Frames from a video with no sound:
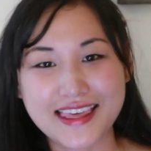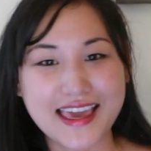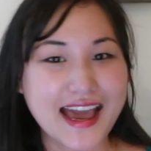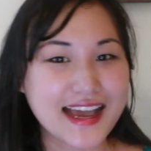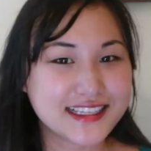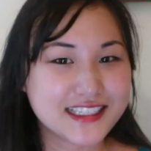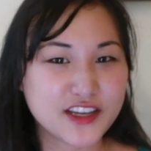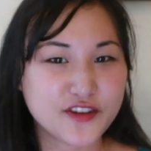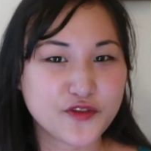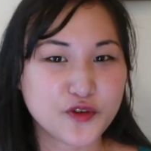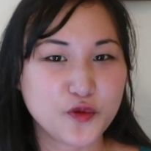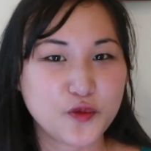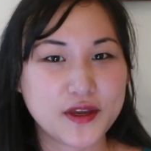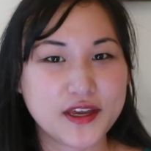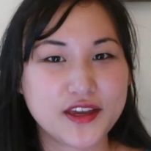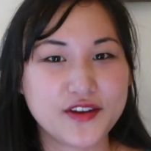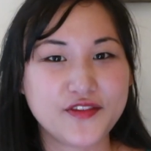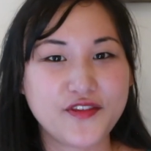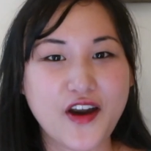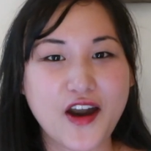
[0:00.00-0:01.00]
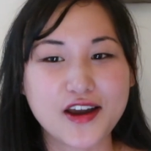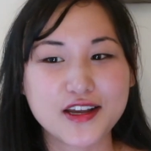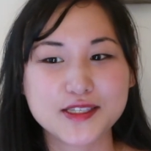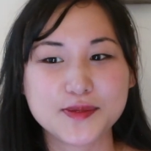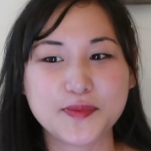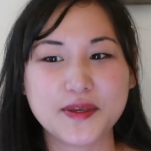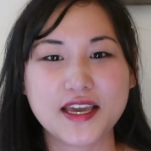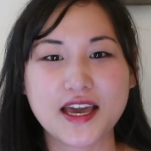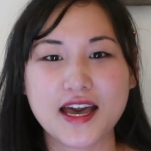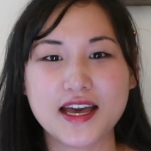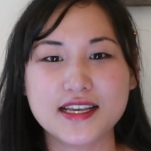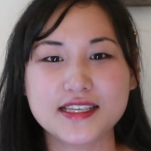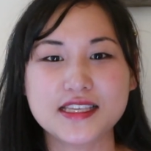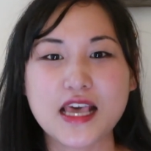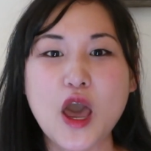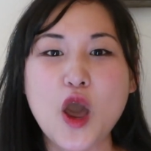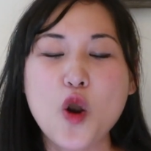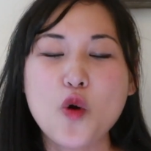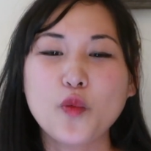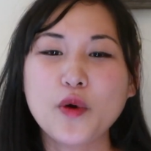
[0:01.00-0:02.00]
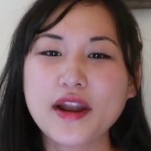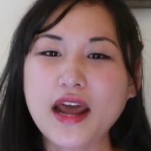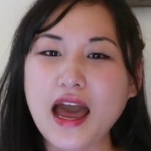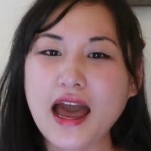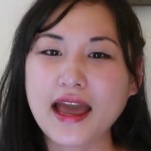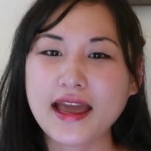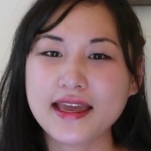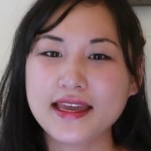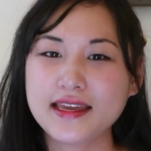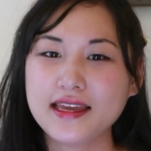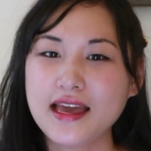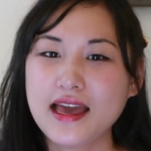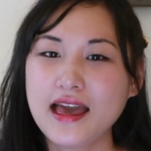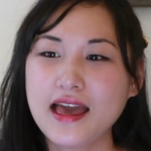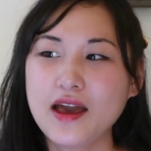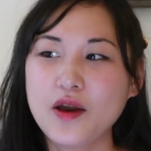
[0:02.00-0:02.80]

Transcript: the idea for Wicked Fox, because when I